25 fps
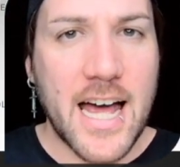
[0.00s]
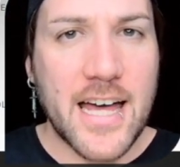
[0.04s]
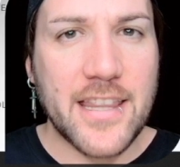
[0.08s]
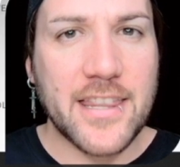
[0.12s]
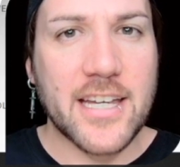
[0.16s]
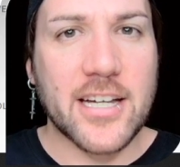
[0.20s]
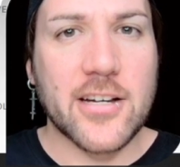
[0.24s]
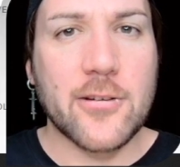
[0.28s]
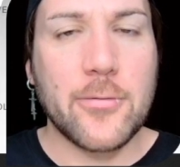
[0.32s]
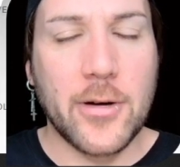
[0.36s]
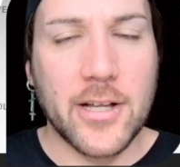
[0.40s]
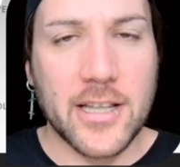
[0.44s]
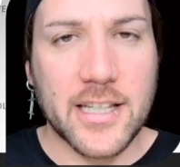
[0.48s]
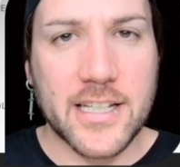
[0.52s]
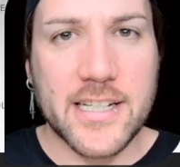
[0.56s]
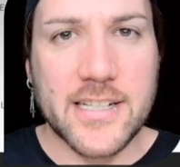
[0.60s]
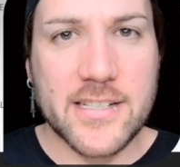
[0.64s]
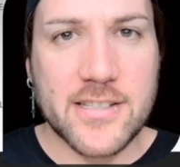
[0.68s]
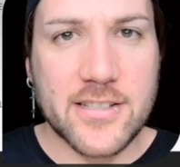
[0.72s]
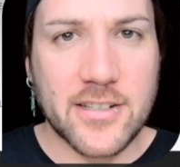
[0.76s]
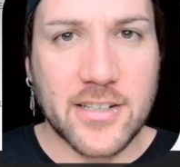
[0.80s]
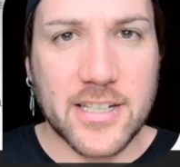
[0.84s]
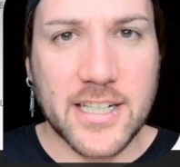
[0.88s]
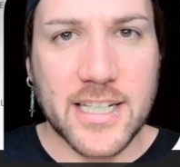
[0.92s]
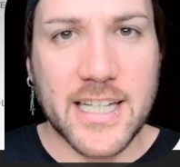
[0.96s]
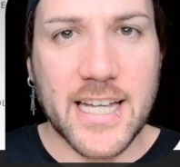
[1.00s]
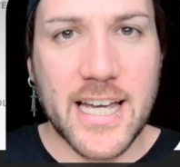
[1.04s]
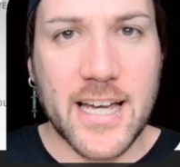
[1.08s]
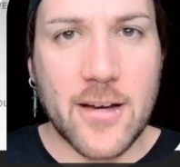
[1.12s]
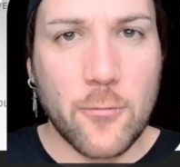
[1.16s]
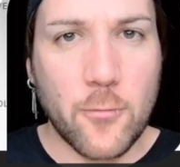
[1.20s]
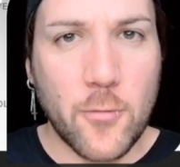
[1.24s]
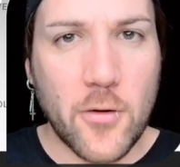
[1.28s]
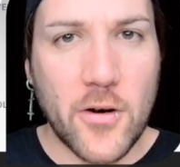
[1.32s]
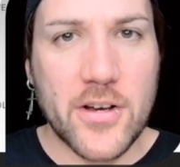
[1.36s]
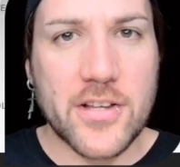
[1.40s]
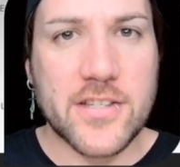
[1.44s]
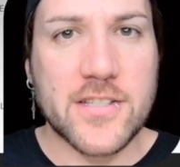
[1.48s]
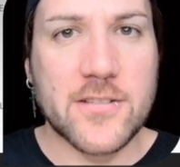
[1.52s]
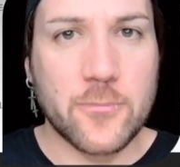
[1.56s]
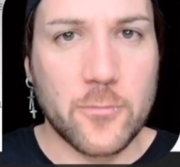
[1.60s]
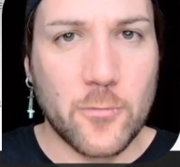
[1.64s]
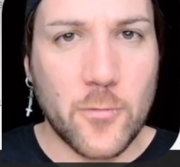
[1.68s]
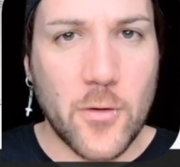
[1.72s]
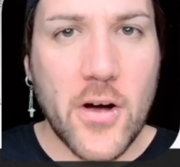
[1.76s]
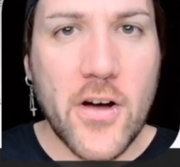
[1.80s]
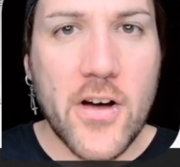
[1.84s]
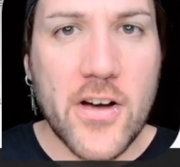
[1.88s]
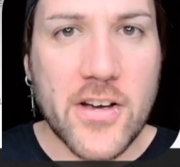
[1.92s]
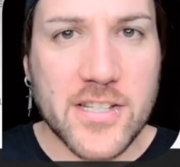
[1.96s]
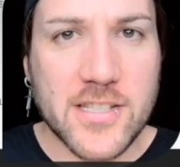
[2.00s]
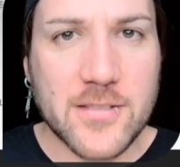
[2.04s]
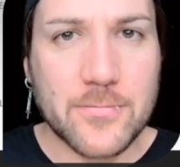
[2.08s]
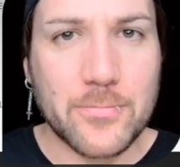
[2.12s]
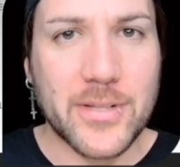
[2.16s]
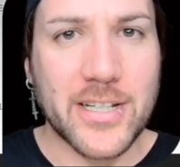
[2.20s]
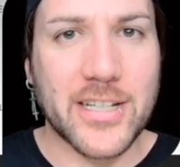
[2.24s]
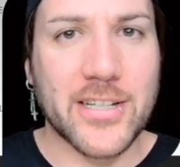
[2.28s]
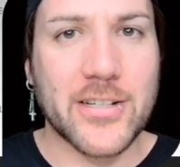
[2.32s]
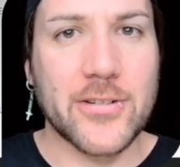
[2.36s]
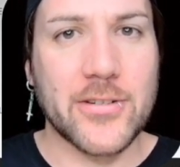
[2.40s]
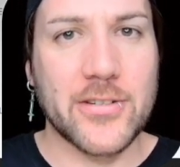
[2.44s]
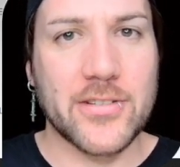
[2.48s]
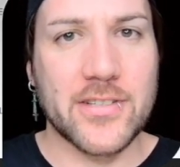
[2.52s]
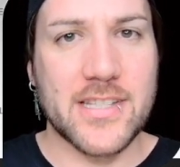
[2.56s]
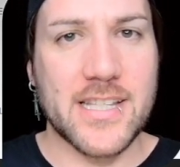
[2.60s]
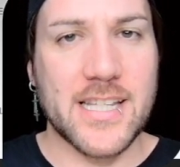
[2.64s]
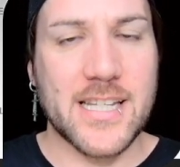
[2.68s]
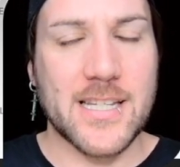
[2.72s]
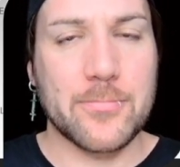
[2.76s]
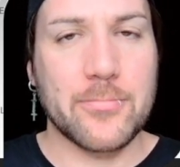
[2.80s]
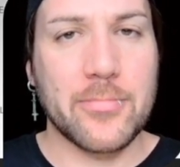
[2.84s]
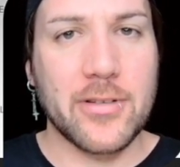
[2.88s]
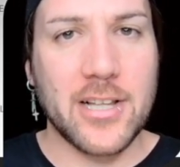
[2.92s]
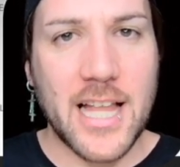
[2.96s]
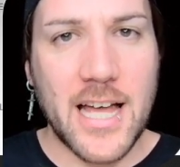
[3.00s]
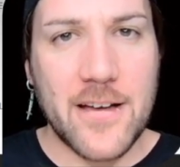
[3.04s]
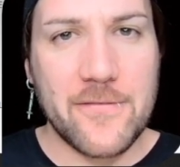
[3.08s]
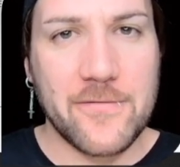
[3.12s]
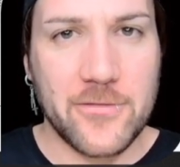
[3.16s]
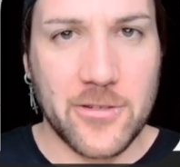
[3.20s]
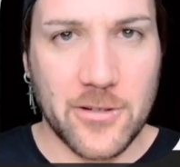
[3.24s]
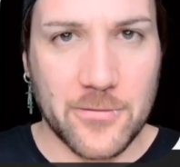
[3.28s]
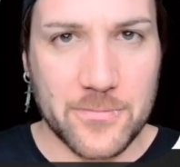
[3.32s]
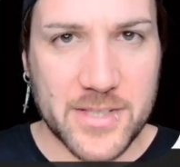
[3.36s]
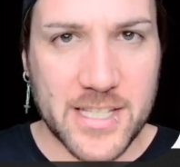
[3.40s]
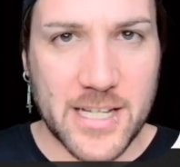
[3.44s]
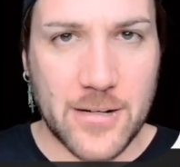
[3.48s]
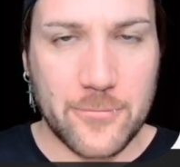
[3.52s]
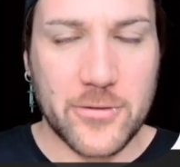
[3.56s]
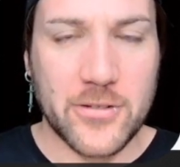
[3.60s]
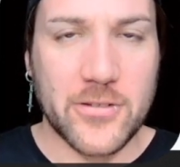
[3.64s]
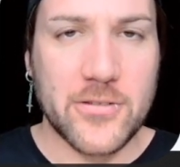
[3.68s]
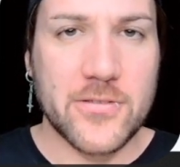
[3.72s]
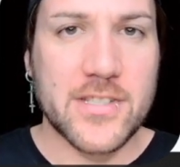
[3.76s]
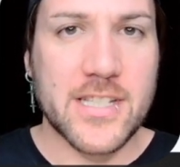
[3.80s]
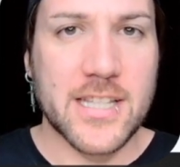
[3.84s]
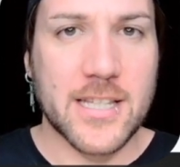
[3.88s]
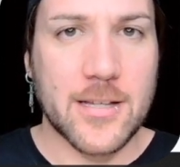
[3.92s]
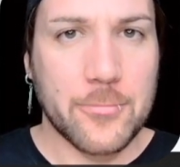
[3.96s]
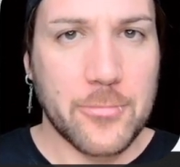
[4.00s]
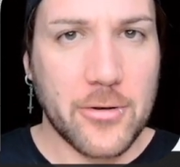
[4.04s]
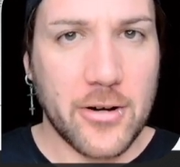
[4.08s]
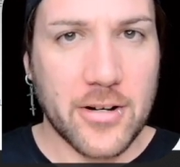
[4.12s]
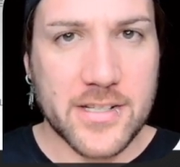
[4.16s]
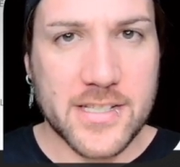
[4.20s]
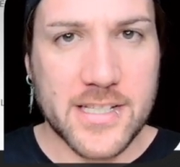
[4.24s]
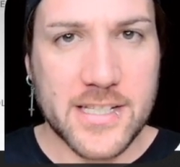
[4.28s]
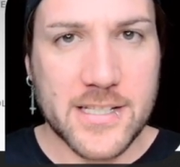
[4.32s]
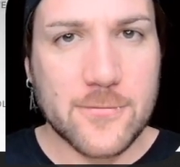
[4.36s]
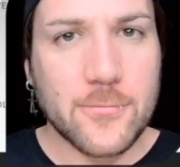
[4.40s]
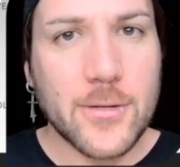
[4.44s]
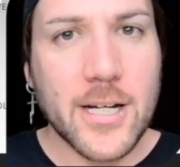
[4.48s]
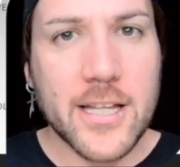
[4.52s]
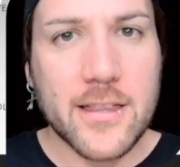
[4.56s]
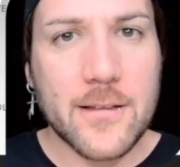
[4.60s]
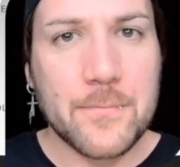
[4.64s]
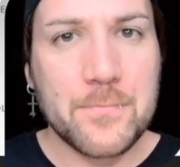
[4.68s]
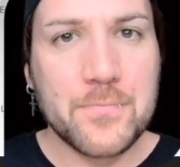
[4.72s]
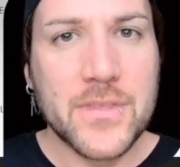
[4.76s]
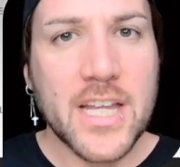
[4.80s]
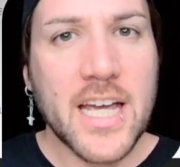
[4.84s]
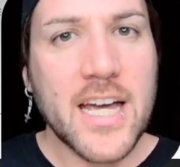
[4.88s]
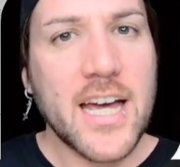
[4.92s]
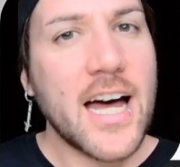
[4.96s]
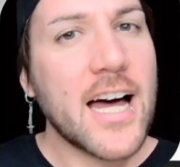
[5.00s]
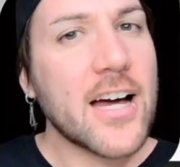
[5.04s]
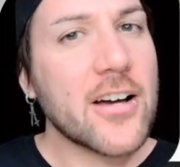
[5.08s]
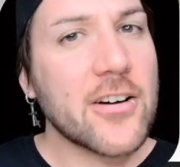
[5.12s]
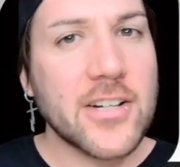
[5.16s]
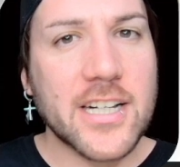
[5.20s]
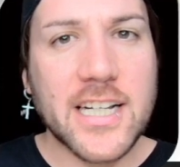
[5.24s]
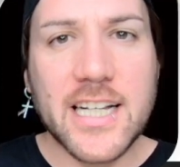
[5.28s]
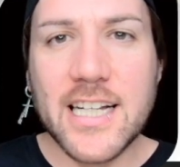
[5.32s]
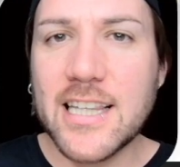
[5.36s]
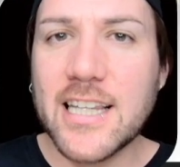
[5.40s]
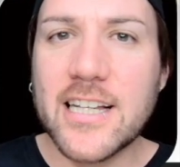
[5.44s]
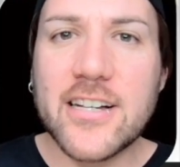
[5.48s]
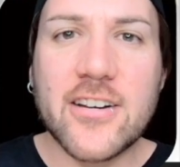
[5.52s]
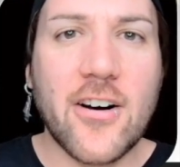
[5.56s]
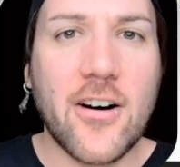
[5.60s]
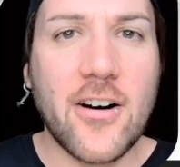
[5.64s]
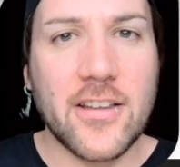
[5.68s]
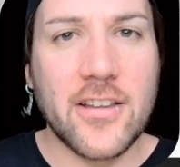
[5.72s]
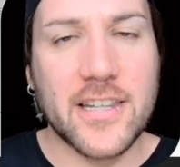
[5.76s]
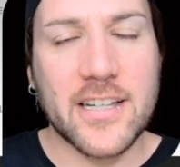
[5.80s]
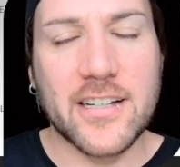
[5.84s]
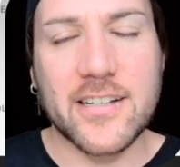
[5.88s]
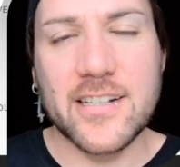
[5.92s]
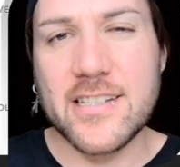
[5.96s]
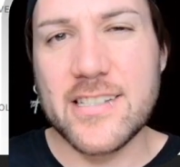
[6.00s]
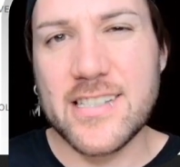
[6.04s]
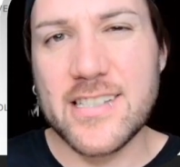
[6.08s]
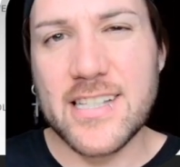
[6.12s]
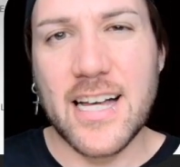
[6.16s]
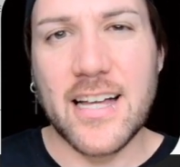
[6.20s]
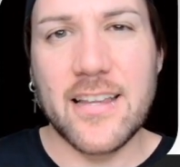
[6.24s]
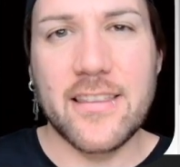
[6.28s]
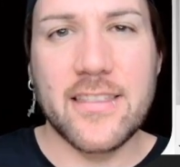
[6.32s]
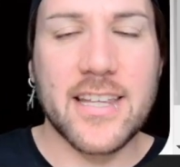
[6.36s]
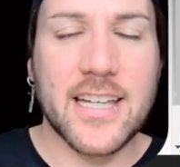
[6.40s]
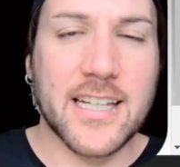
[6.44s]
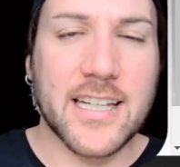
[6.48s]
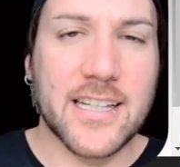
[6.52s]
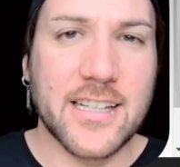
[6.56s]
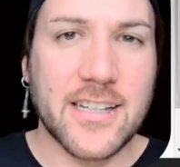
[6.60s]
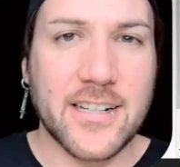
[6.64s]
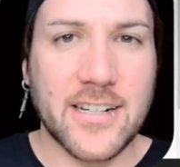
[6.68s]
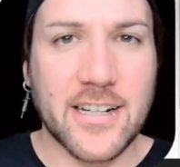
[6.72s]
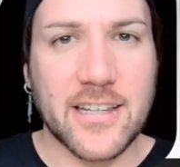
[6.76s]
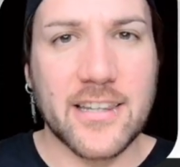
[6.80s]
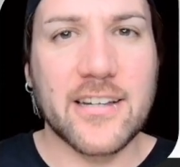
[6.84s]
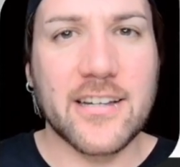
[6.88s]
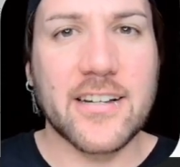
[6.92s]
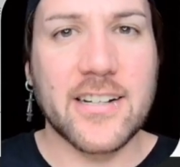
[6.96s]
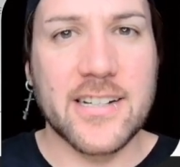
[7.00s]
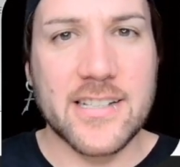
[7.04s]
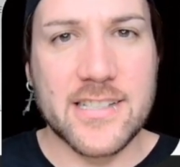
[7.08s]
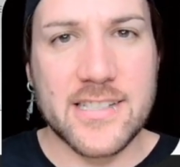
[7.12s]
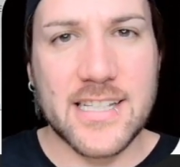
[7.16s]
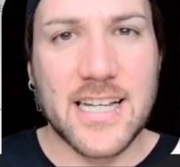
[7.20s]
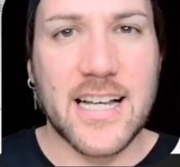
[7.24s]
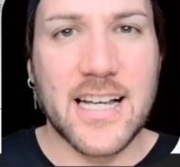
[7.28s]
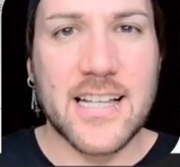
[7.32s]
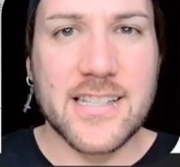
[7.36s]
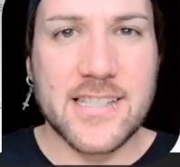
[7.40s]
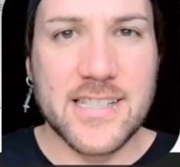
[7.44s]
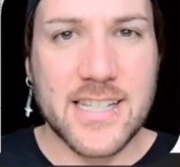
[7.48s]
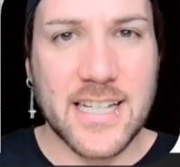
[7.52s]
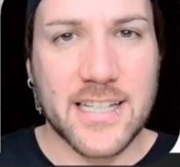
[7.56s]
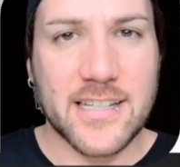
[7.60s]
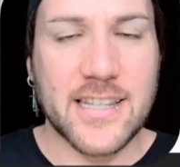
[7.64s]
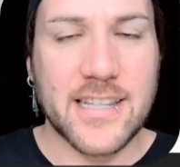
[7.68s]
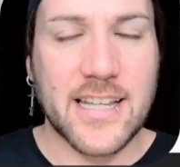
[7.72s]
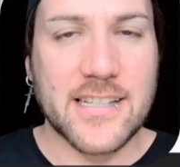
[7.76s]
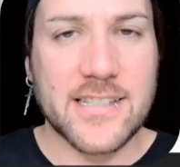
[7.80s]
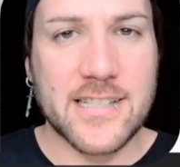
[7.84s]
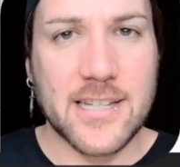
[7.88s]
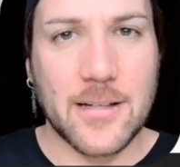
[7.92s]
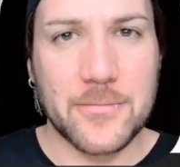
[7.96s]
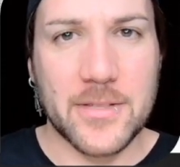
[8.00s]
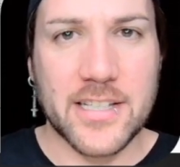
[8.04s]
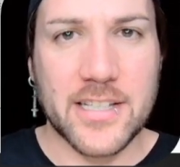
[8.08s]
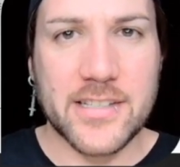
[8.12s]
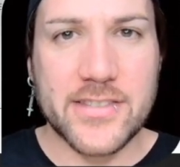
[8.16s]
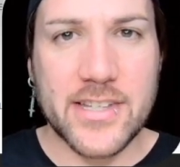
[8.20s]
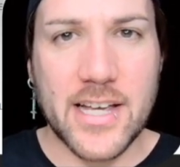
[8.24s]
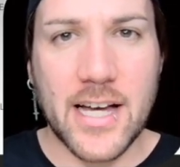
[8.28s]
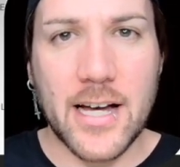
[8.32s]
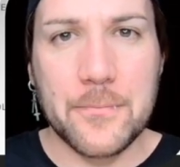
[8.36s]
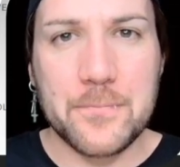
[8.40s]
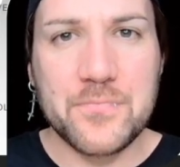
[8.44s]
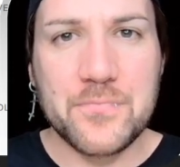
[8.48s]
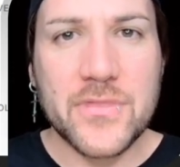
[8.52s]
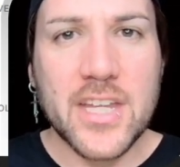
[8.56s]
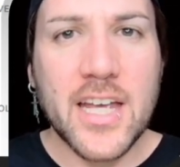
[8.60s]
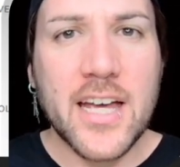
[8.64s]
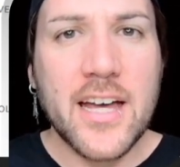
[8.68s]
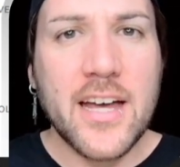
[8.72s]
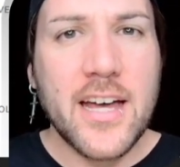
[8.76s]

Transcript: and their quality is going to get worse and worse because these platforms that we're using the proxies with are going to click on. They're going to start thinking, you know, they're going to start seeing that something's up.